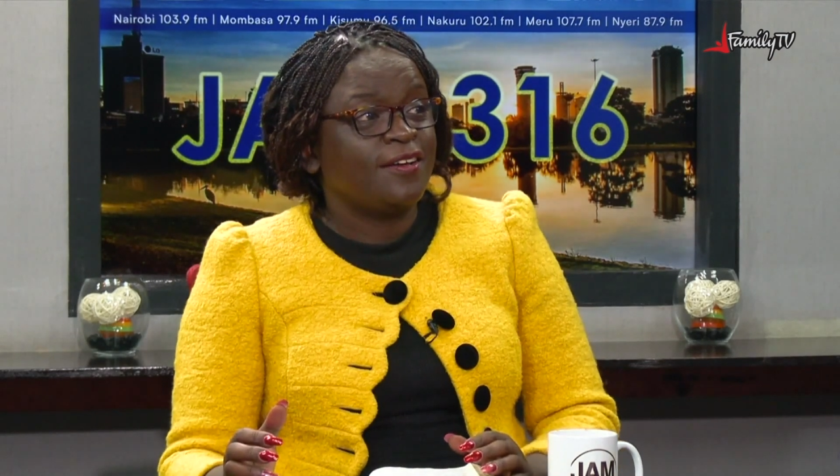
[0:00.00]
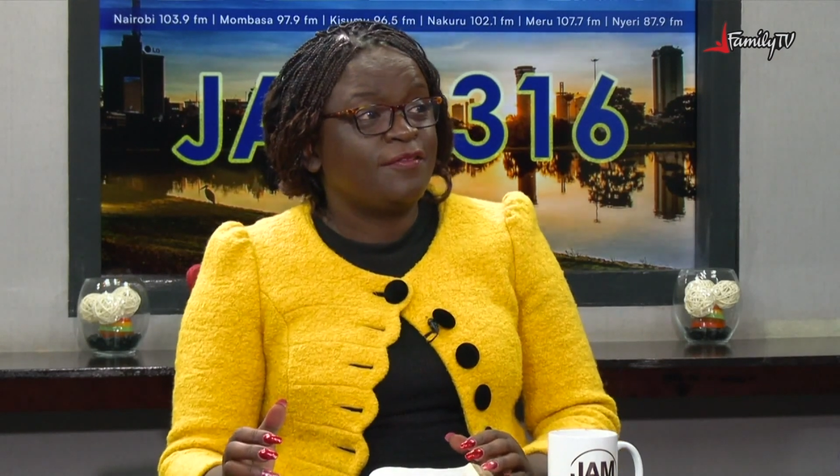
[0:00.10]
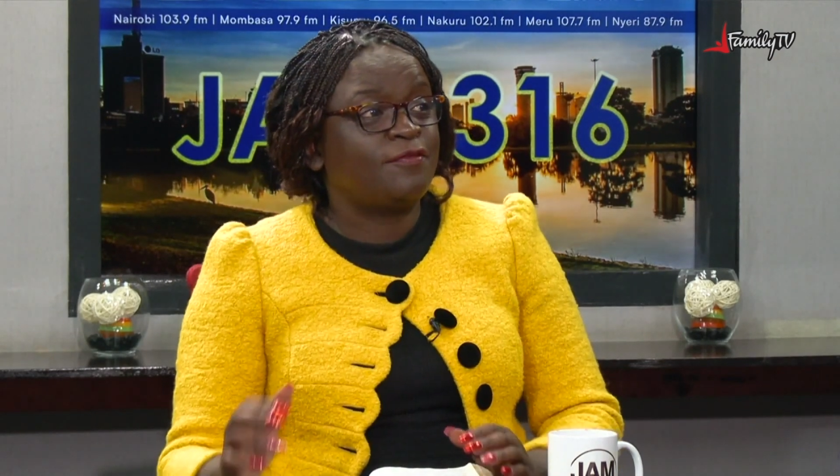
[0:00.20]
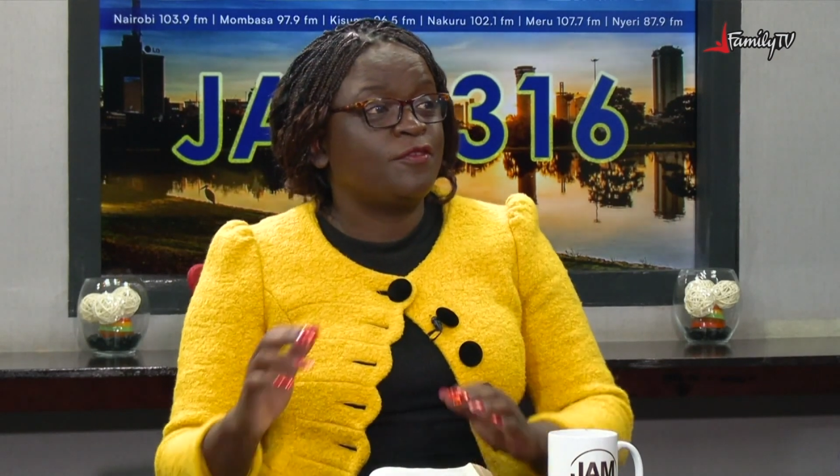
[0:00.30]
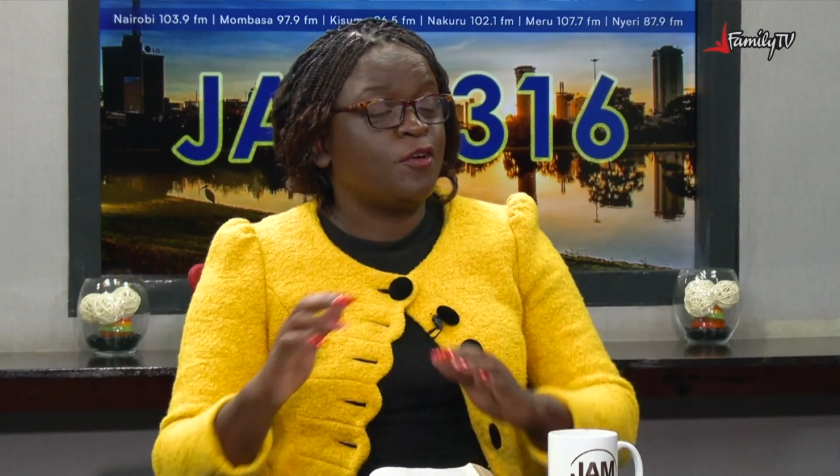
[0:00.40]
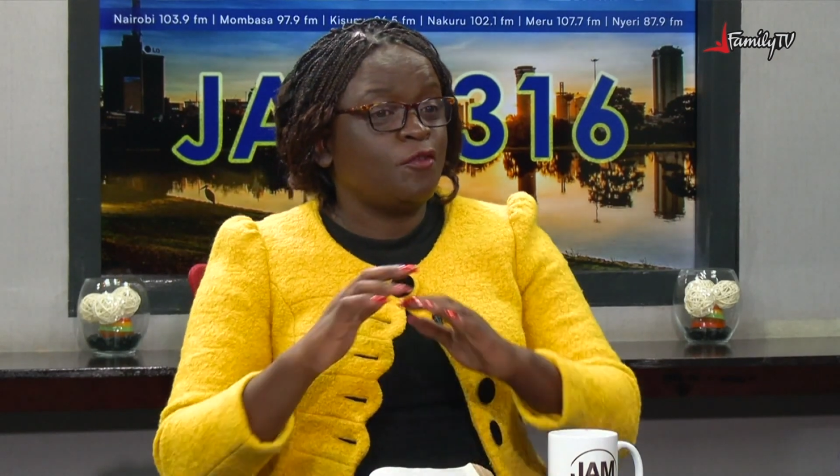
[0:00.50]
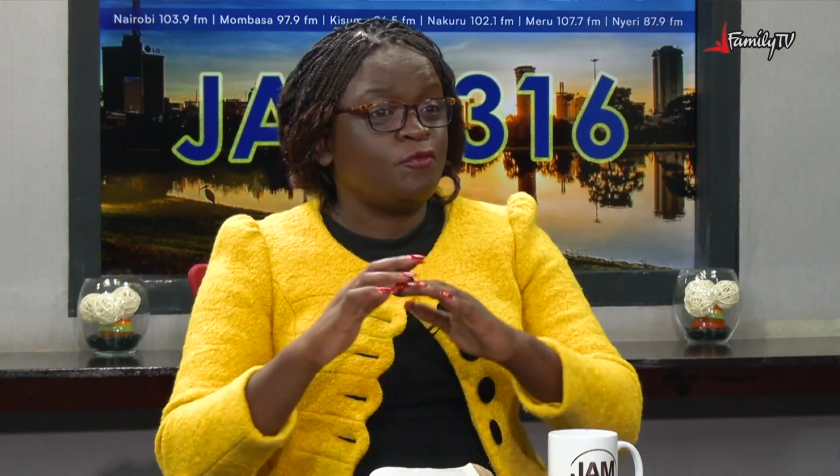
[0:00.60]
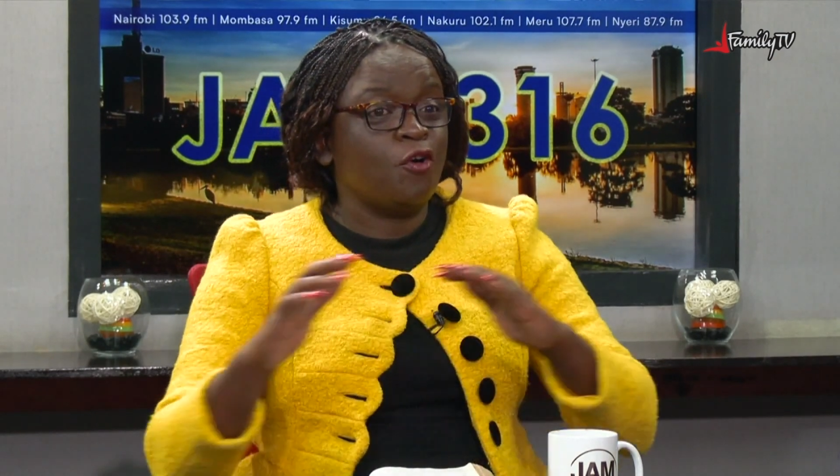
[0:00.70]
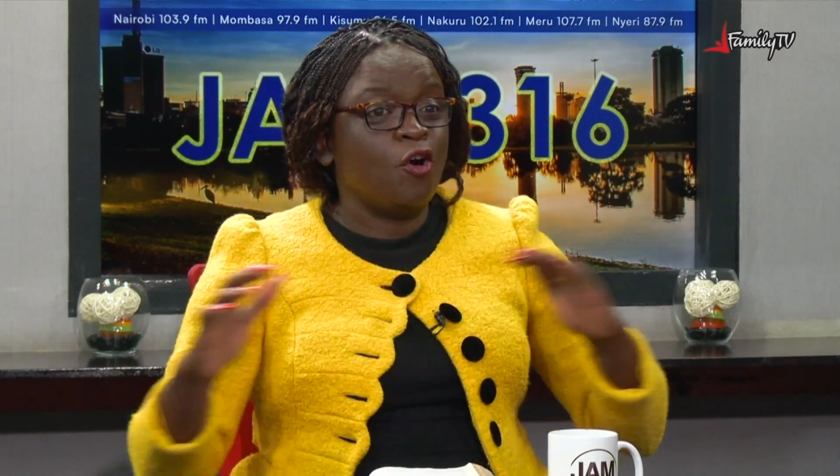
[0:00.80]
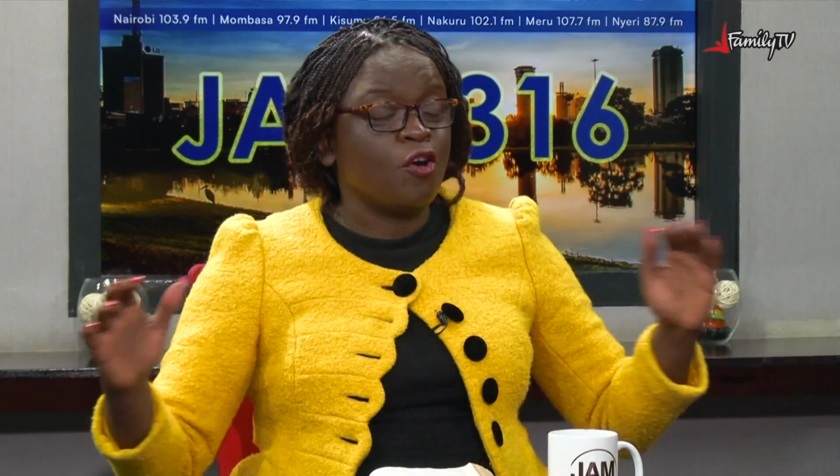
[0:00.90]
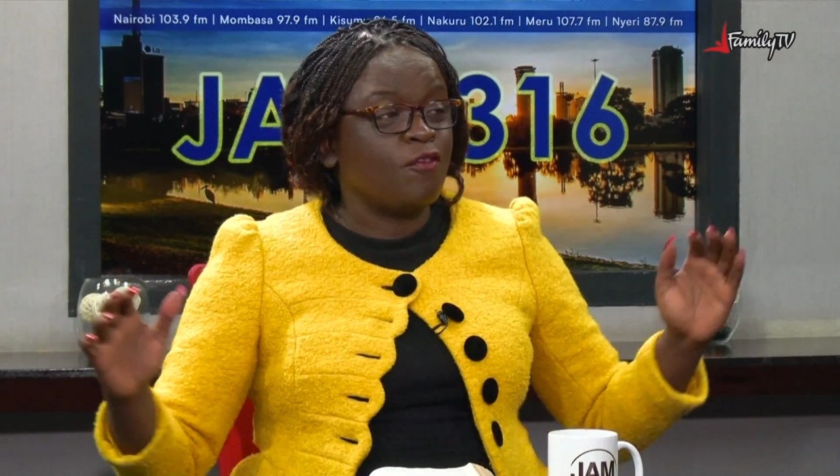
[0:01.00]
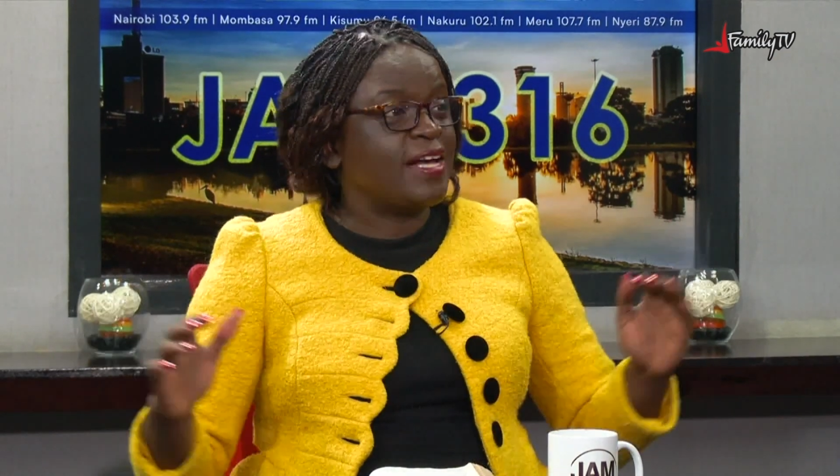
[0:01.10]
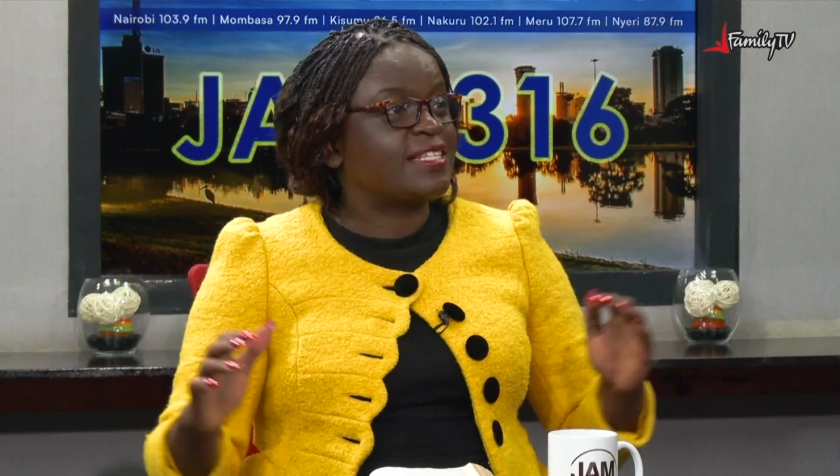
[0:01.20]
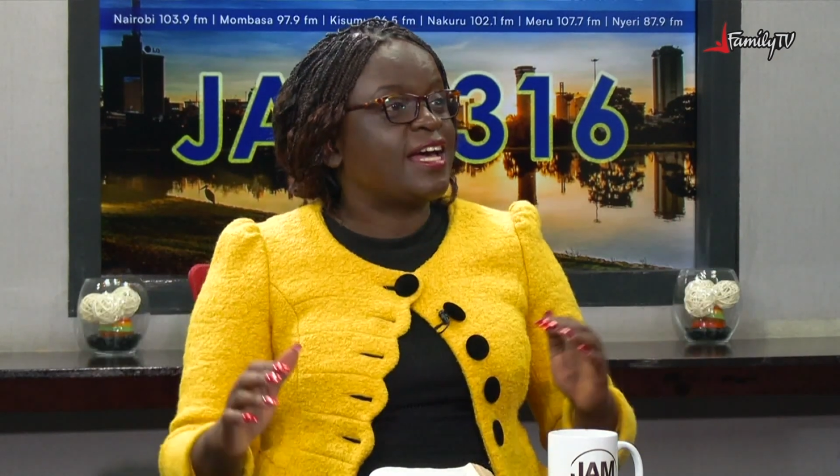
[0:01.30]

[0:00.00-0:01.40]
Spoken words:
for all of us.